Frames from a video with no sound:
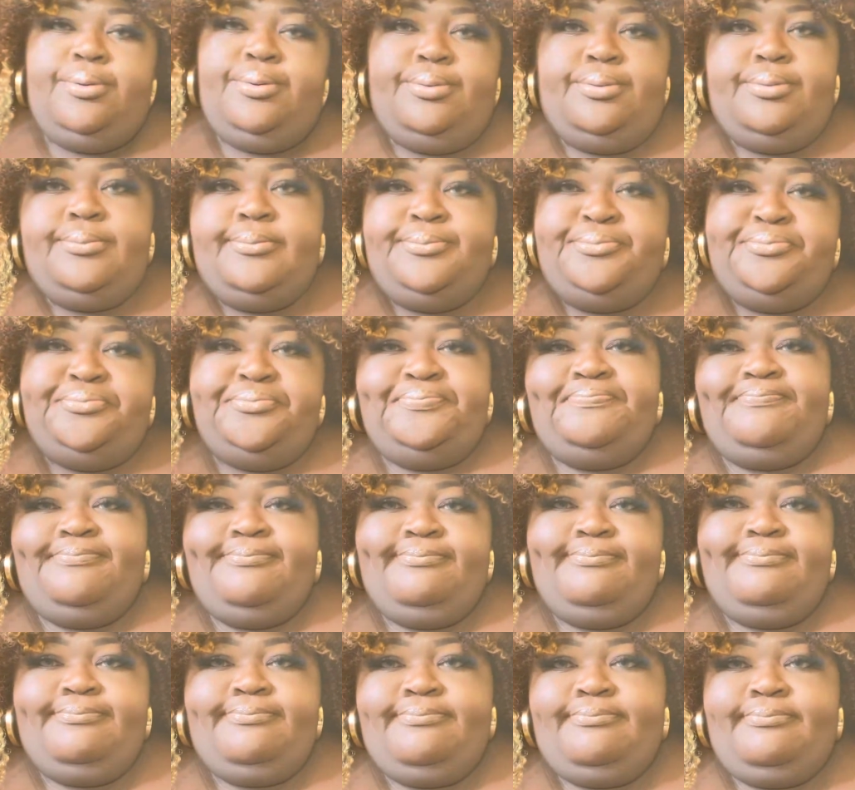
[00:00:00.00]
have to do a quick
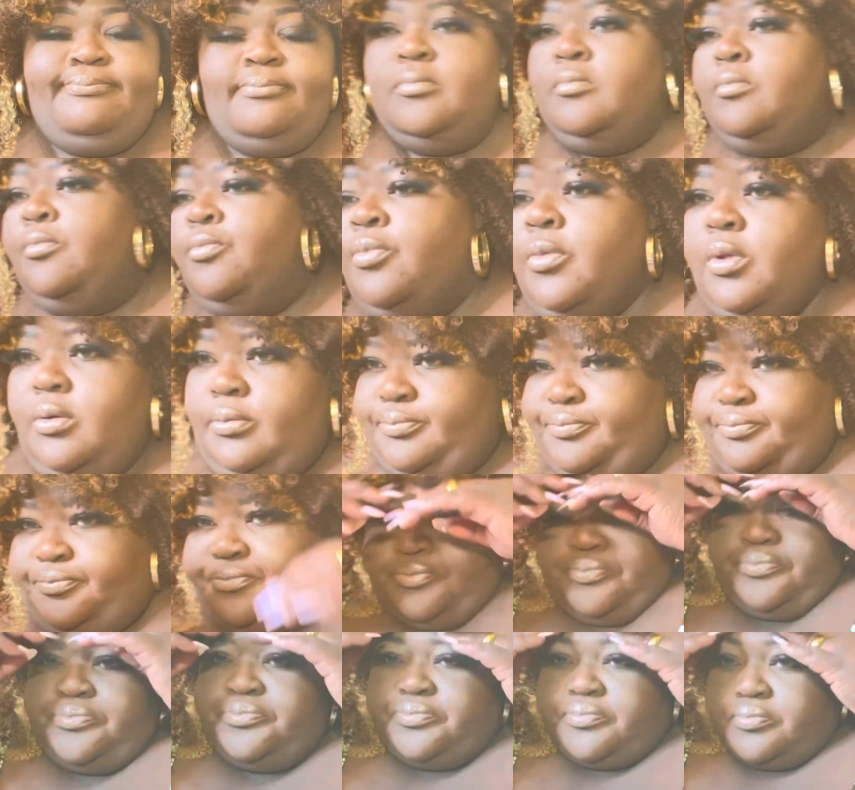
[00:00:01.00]
sniff test because I don't
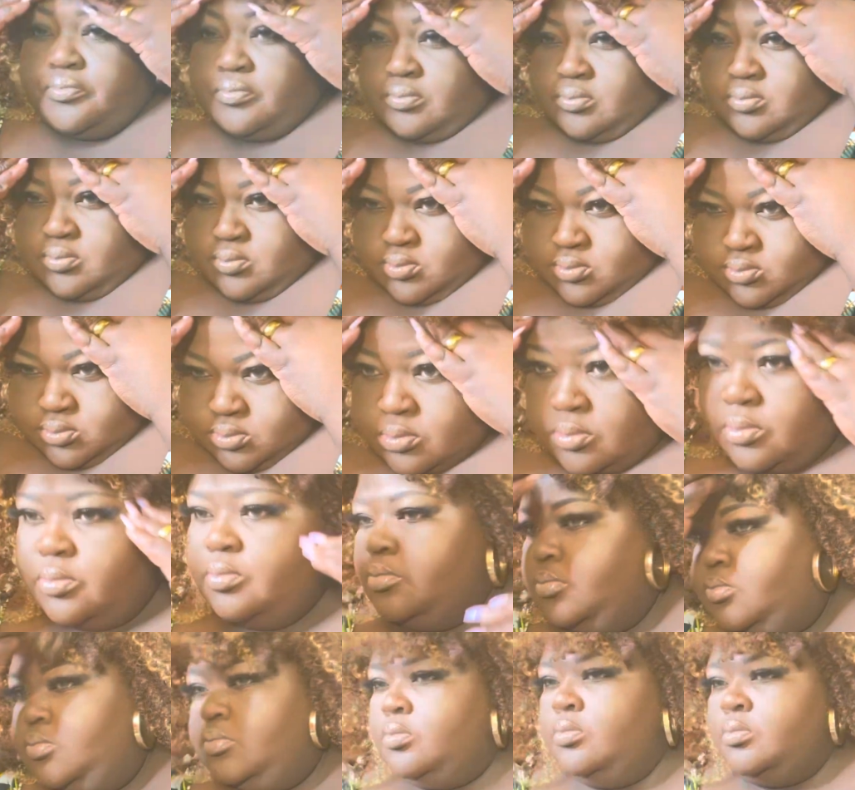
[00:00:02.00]
want to walk around
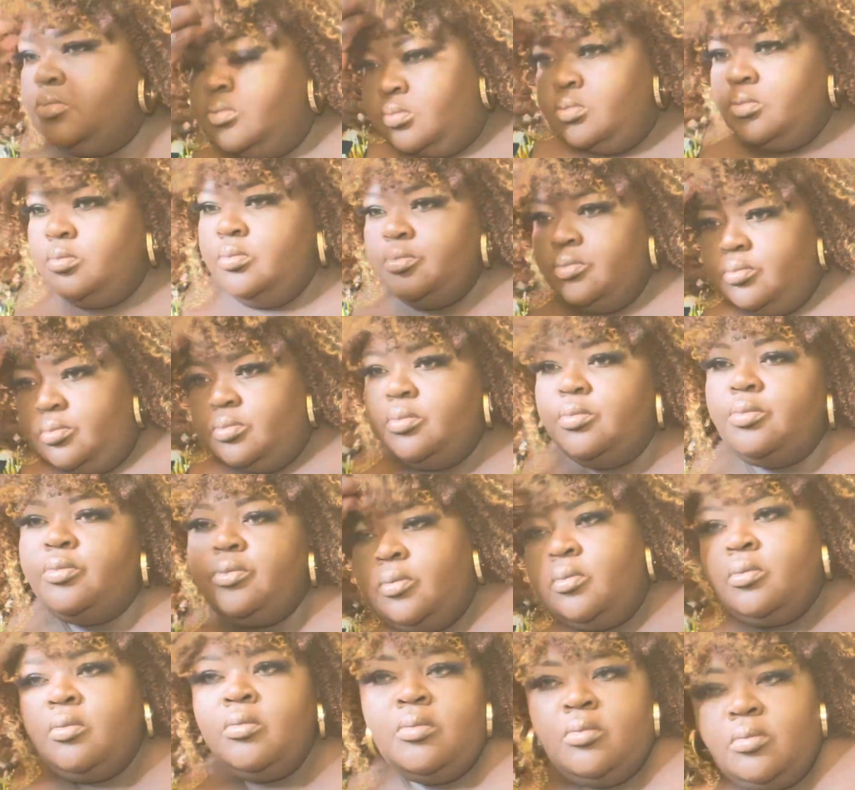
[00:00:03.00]
smelling like
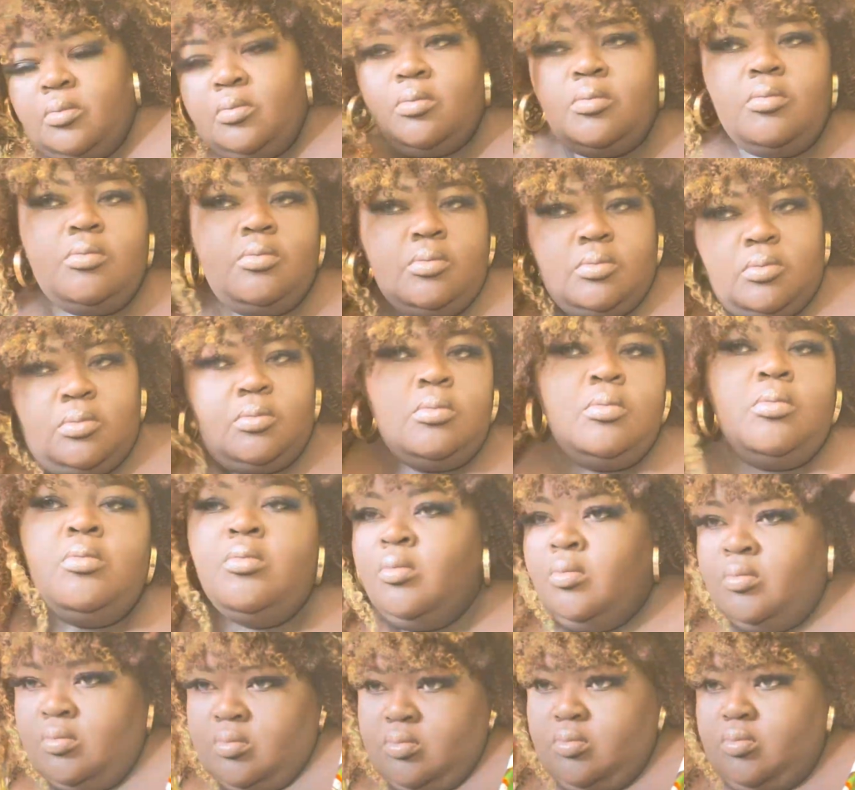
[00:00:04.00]
acetone and be
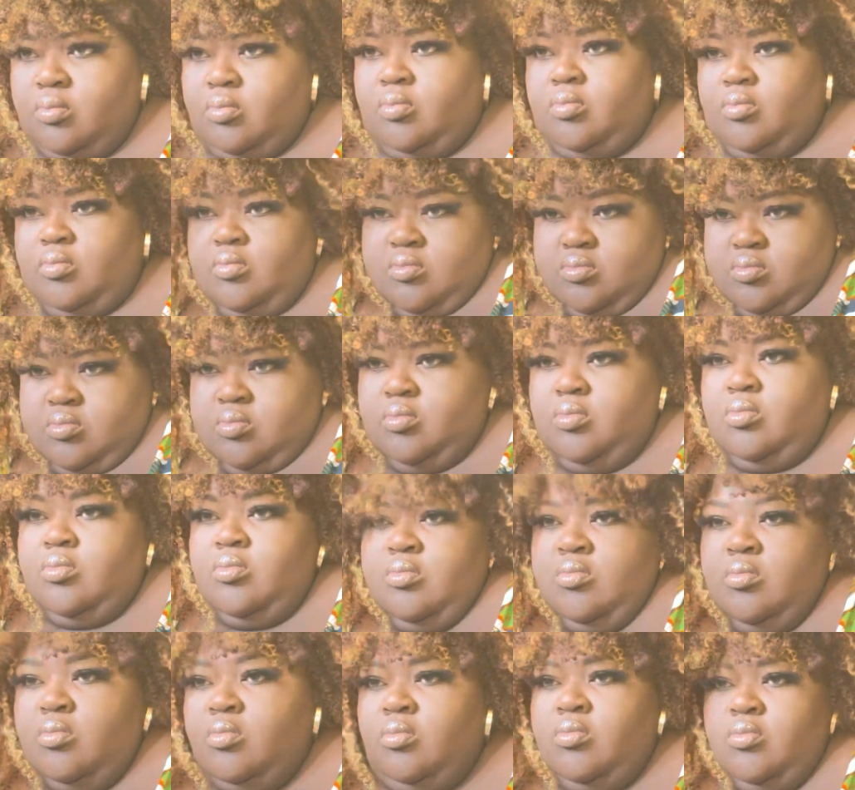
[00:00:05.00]
wondering what's
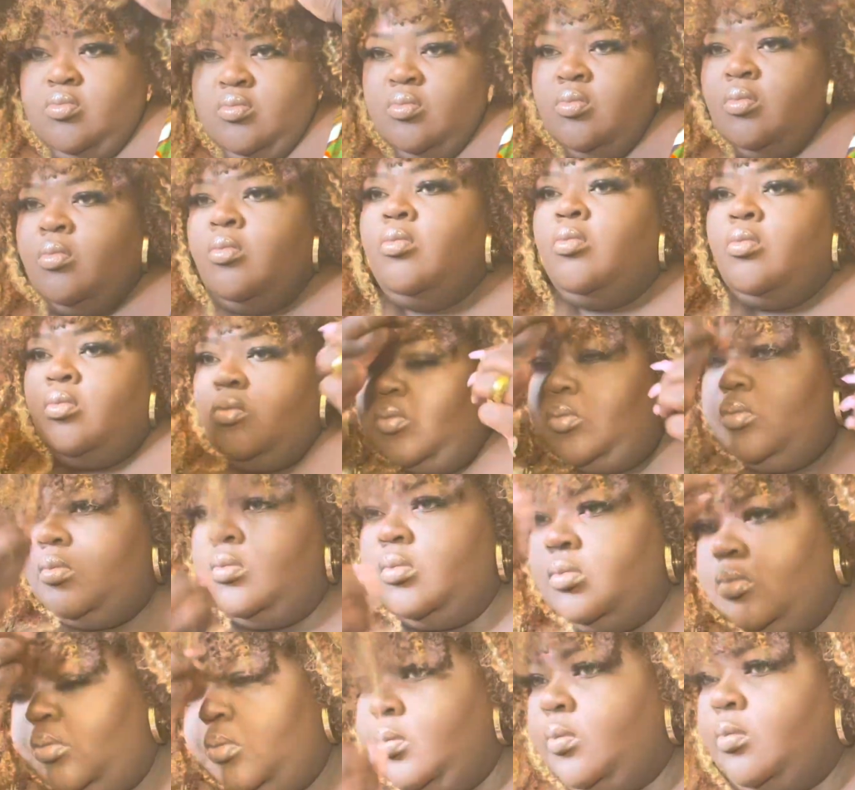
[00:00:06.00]
really going on.
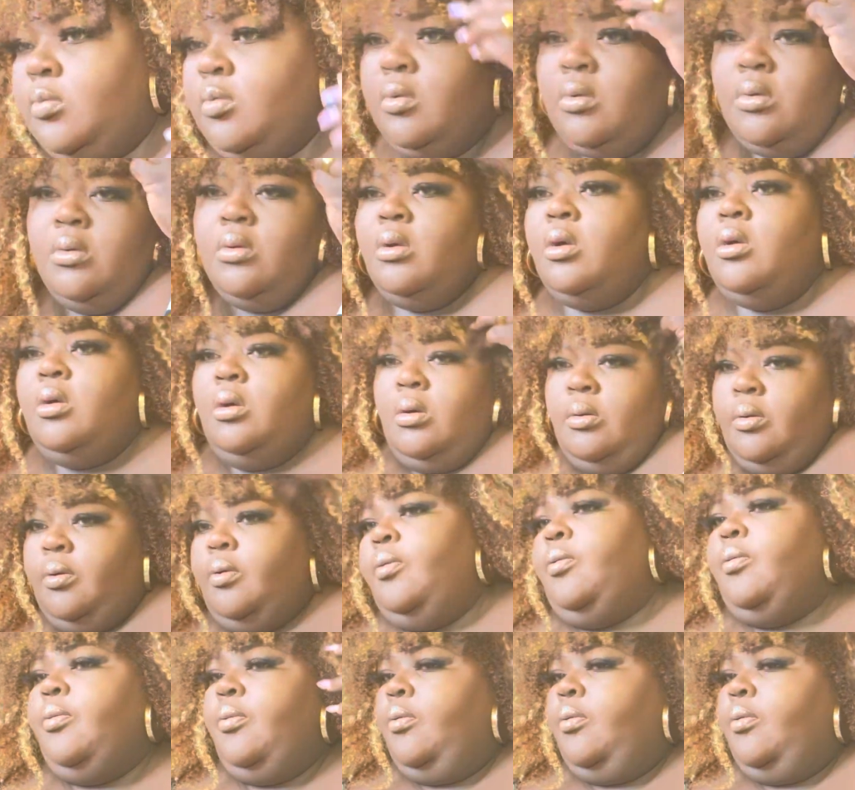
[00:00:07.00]
But anyway, what's going